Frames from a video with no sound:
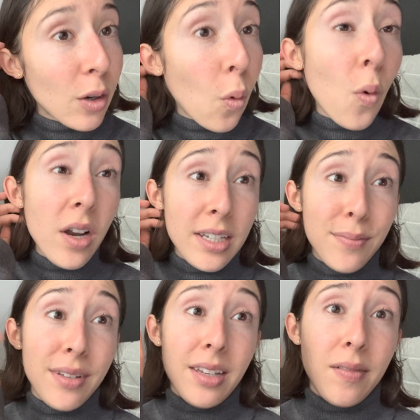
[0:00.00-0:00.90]
want to
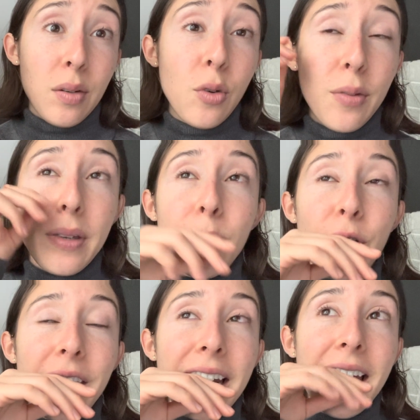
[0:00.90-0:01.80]
be even more minimal
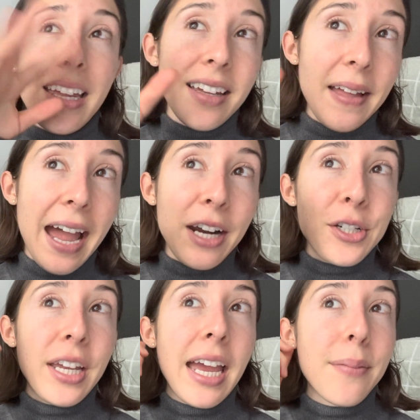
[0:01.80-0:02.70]
than I
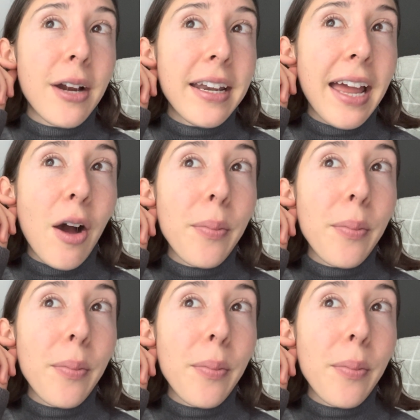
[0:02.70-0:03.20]
actually am right now,